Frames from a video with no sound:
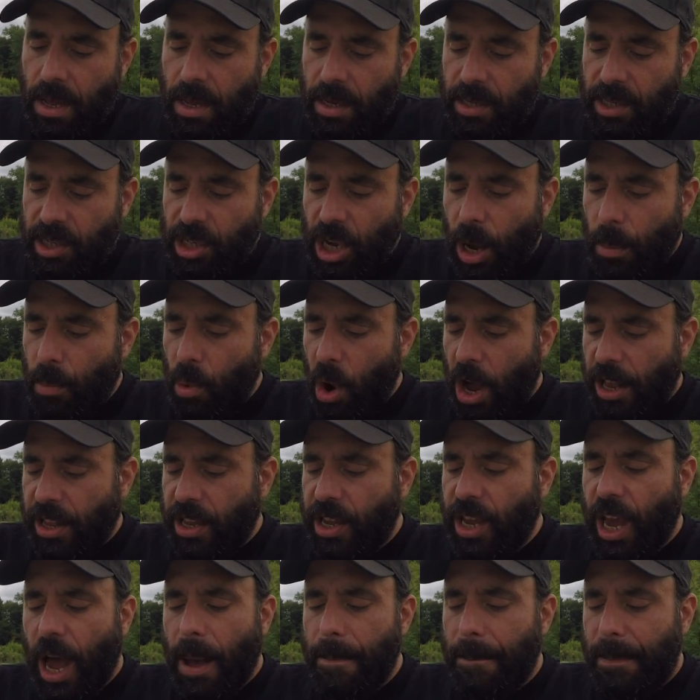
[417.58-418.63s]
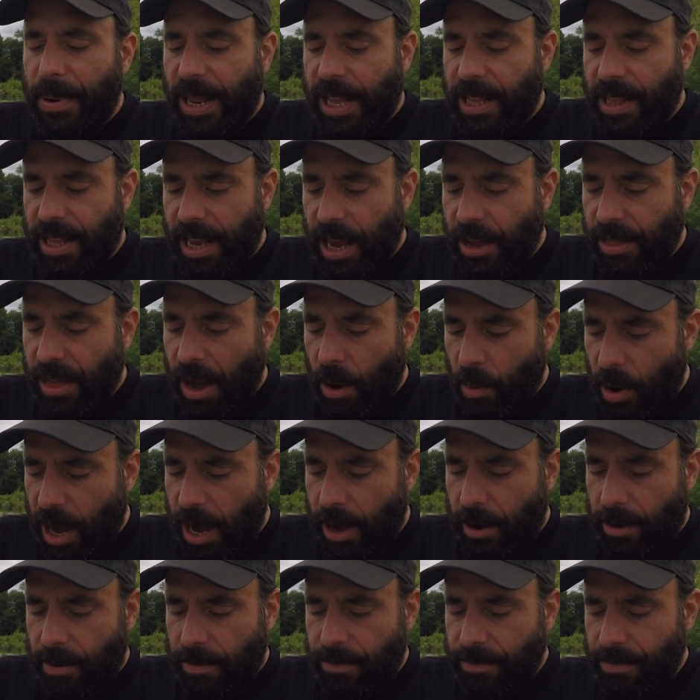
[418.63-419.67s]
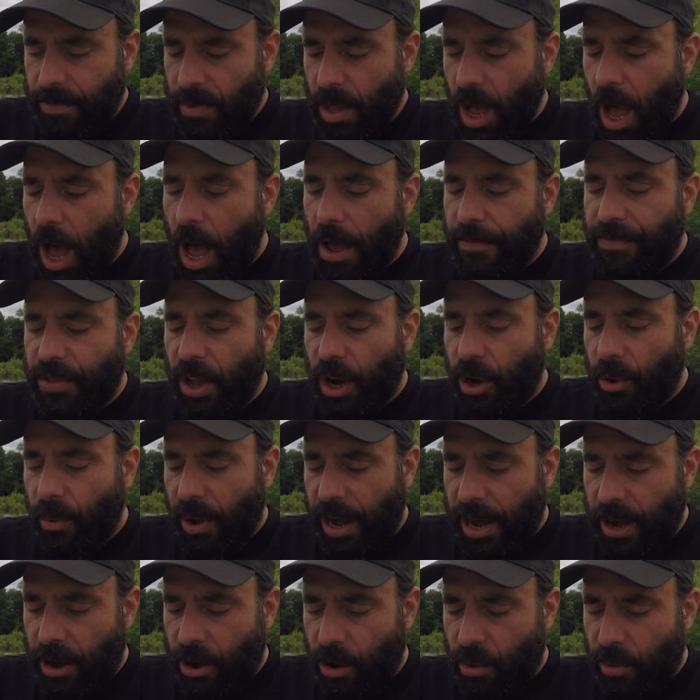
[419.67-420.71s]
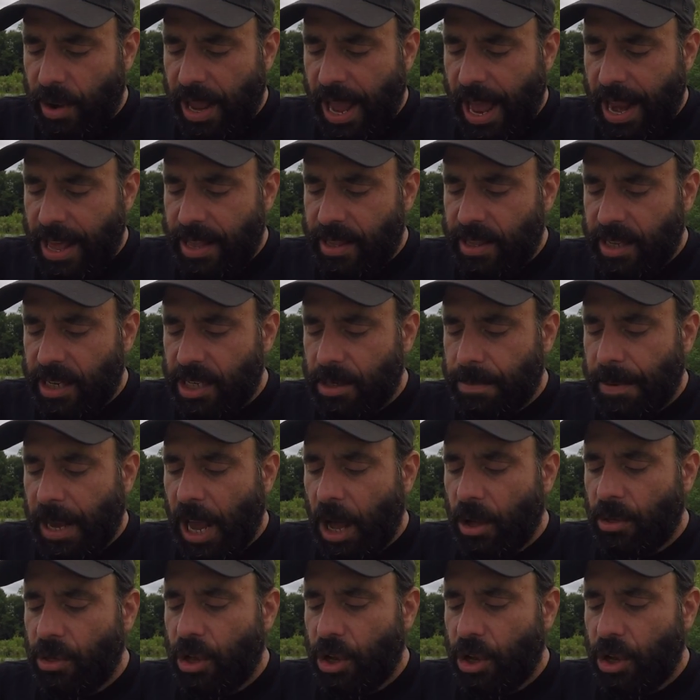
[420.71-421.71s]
Someone completely unaware of the greater realities beyond